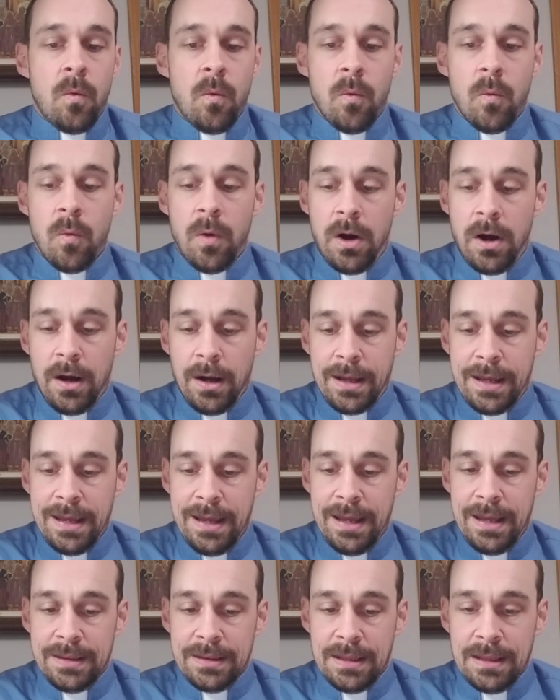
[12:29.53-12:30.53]
walk
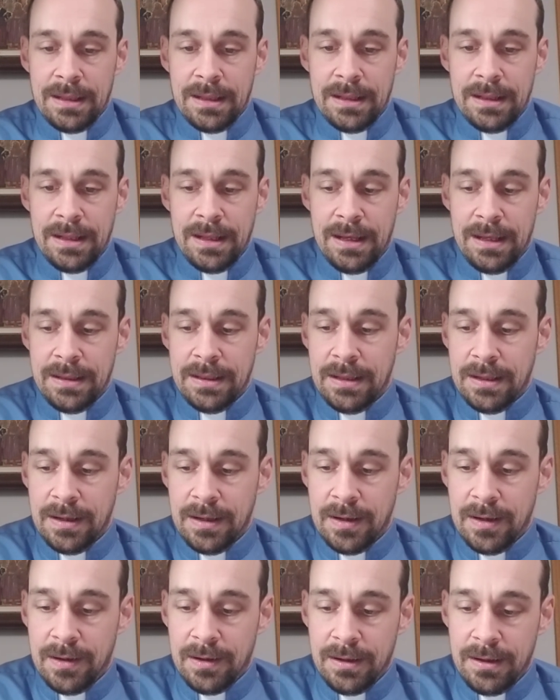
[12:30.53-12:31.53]
in
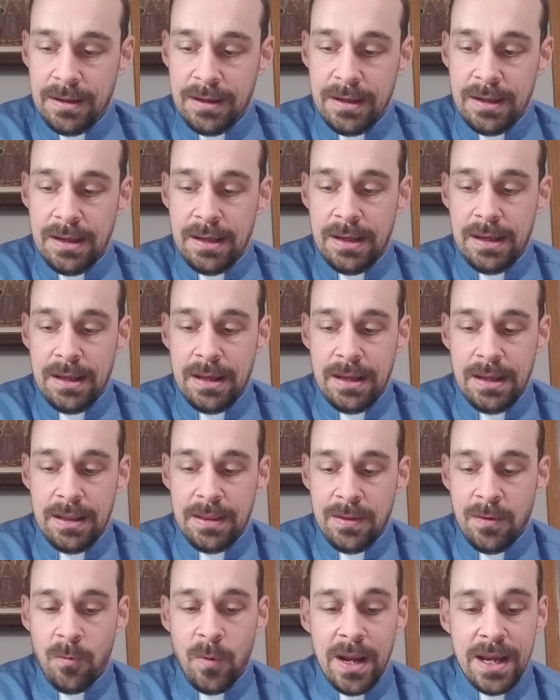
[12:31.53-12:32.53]
the
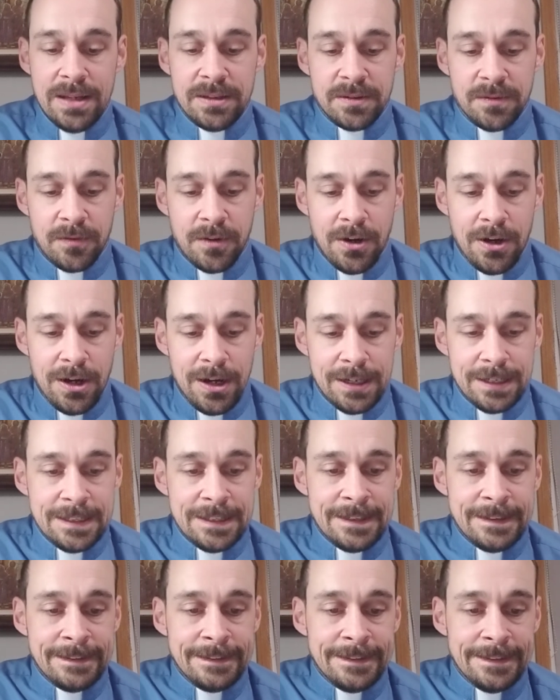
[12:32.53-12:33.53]
ways of God.